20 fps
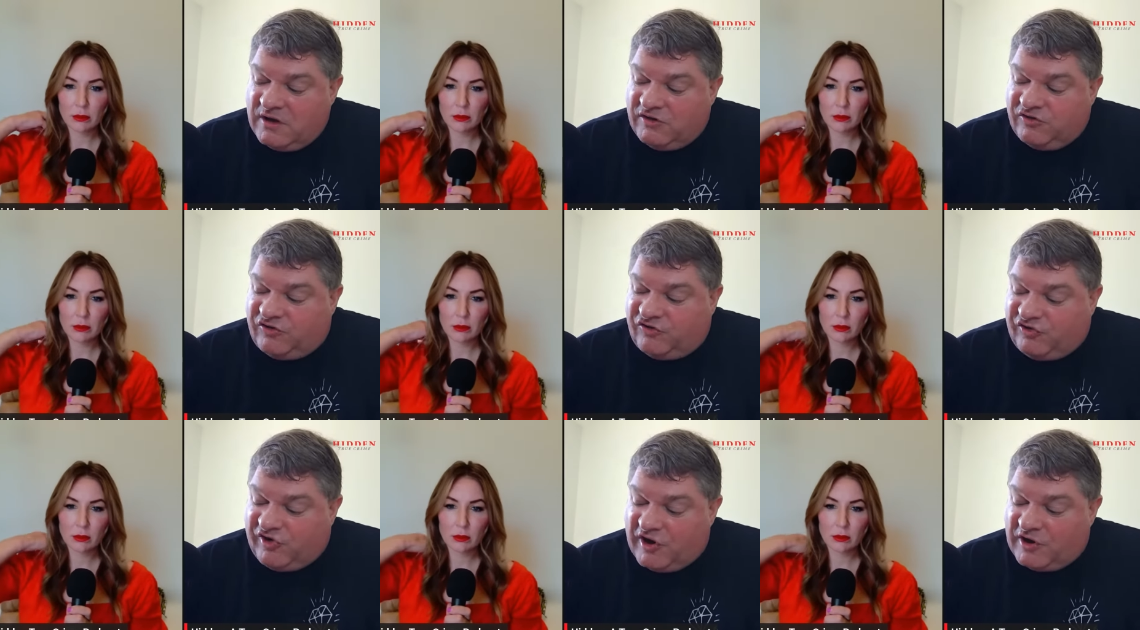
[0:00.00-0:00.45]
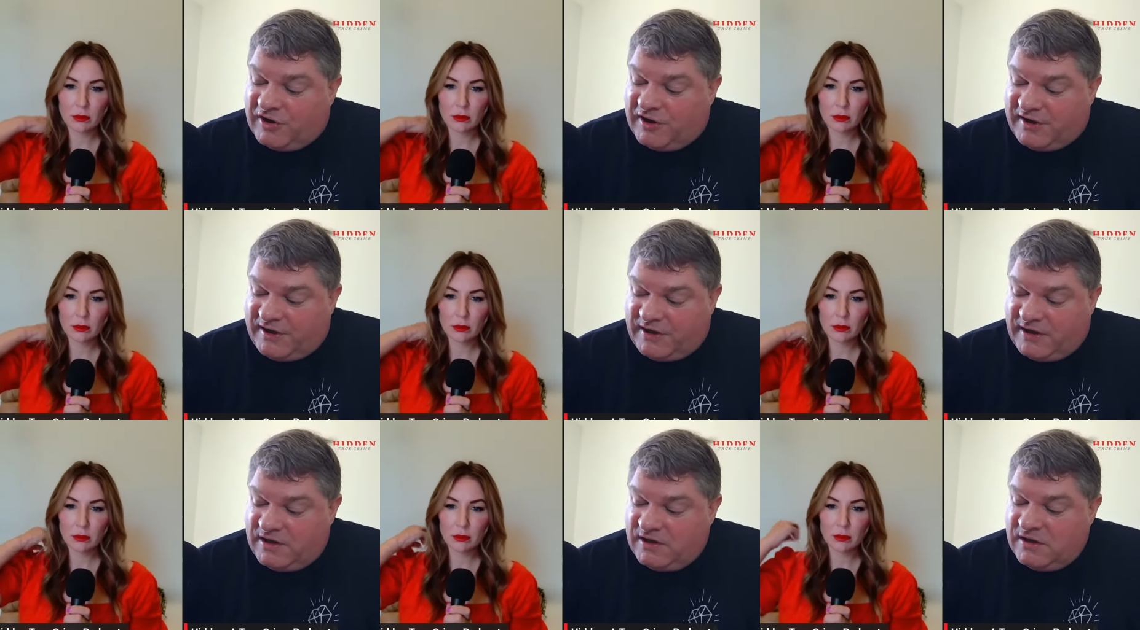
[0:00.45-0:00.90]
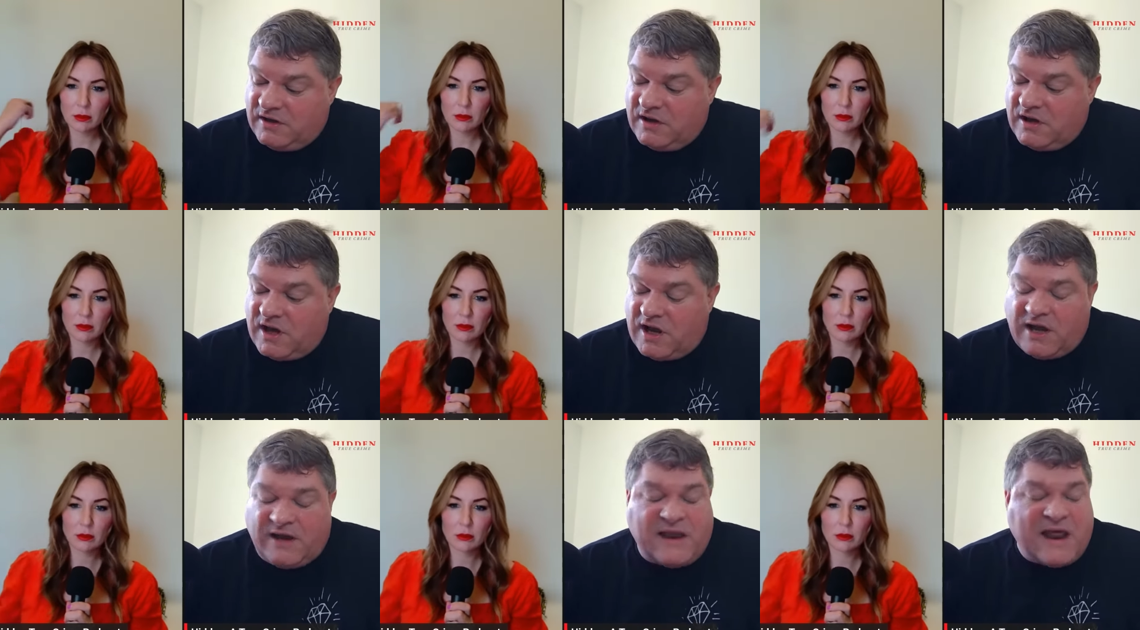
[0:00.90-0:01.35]
Speaker 1: chilling
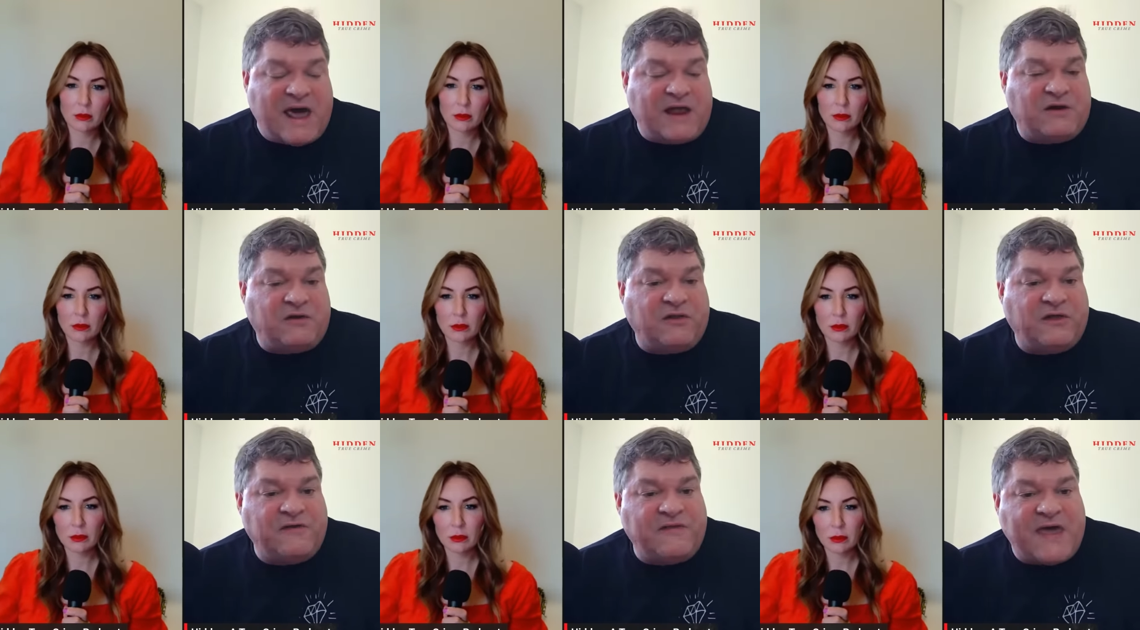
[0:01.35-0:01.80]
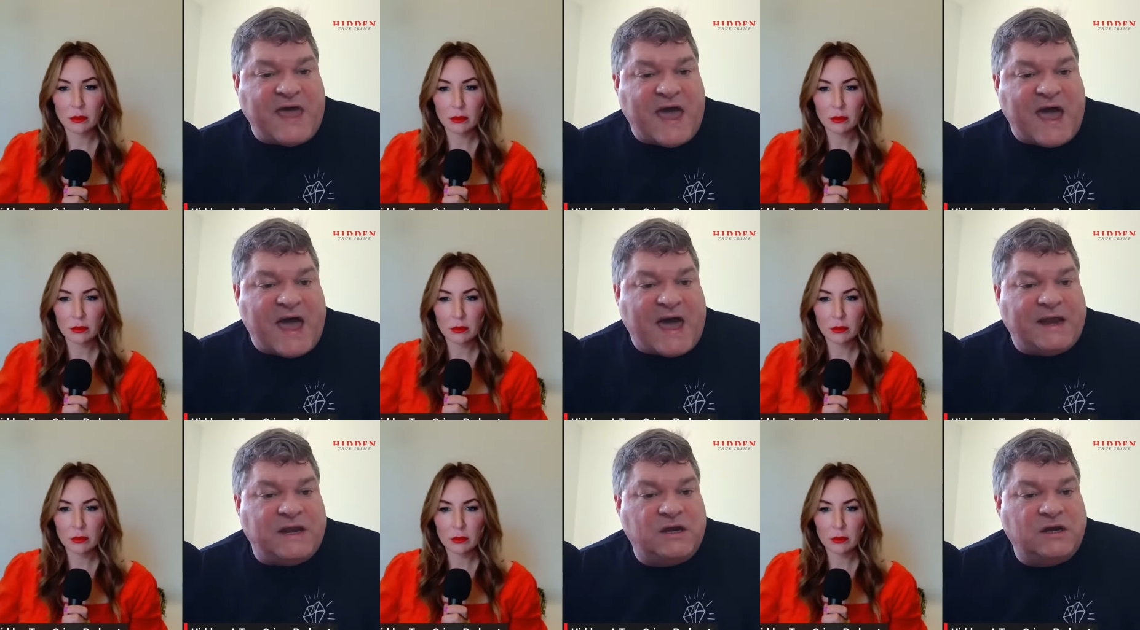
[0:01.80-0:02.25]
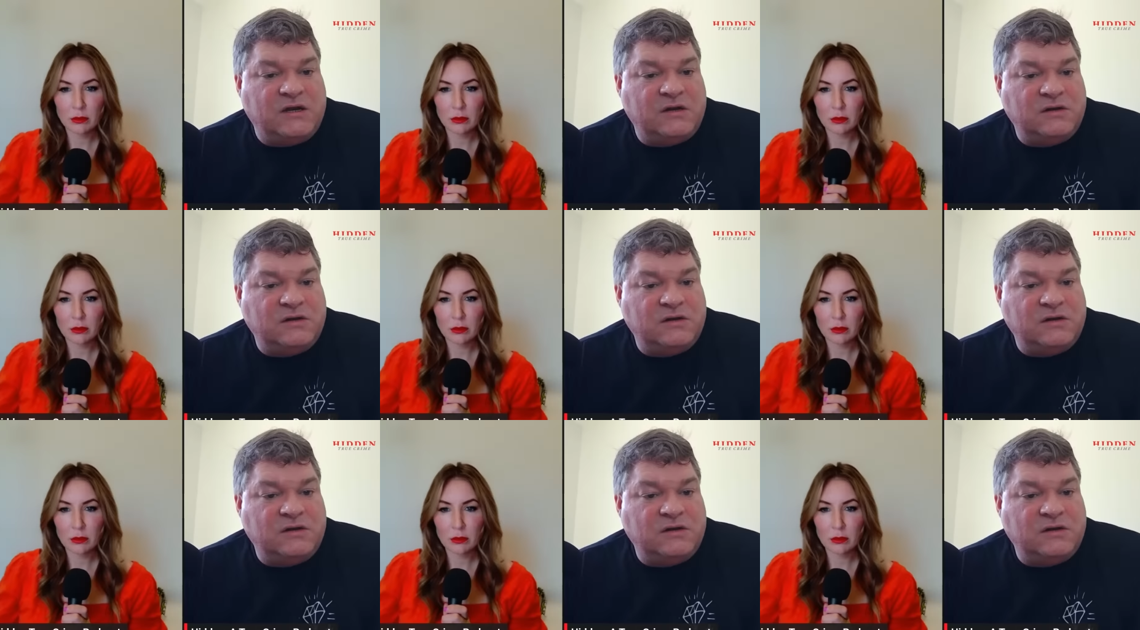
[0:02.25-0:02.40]
and not only that